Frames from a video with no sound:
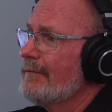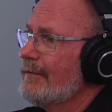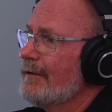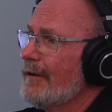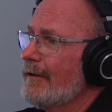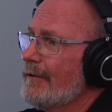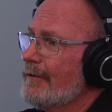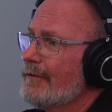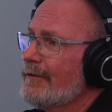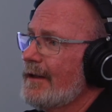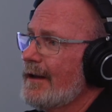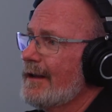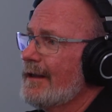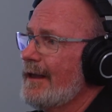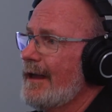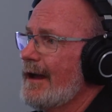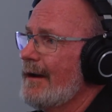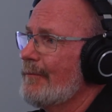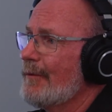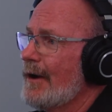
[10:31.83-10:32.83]
You know, there's not a
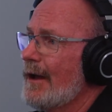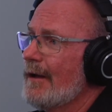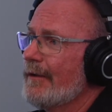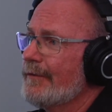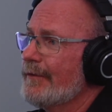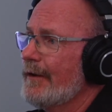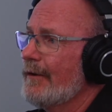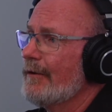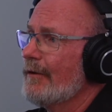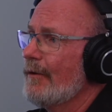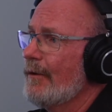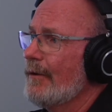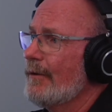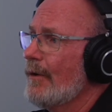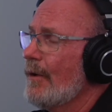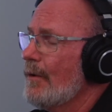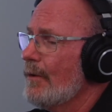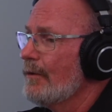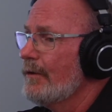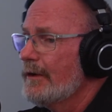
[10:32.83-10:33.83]
camera out there going,
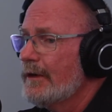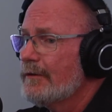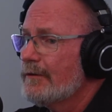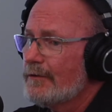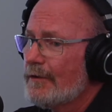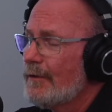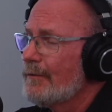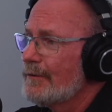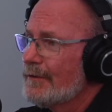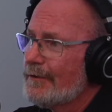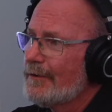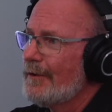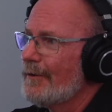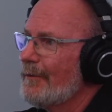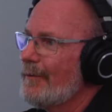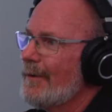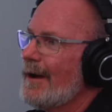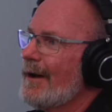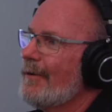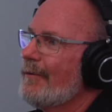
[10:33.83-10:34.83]
"Oh, look at so and so!
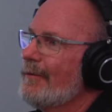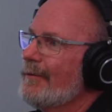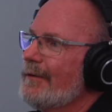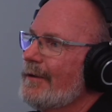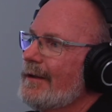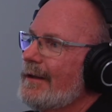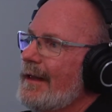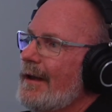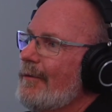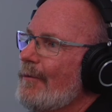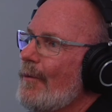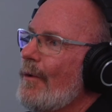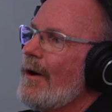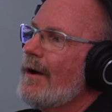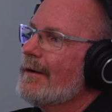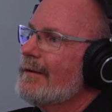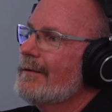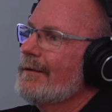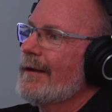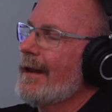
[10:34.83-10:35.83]
Wow, look at that
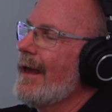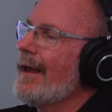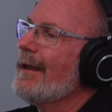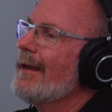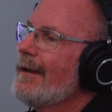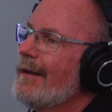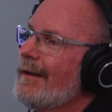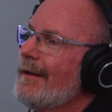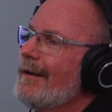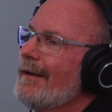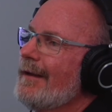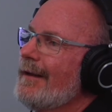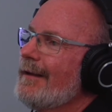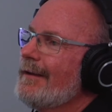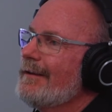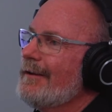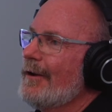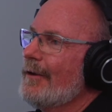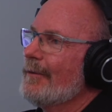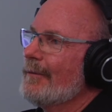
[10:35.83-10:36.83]
walk today."
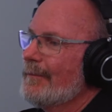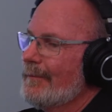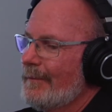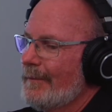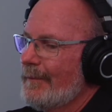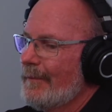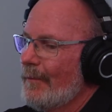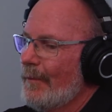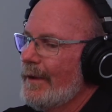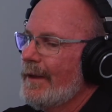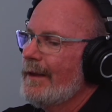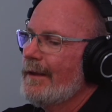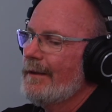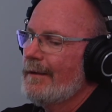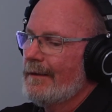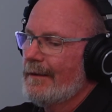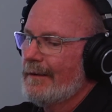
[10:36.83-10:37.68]
You know, we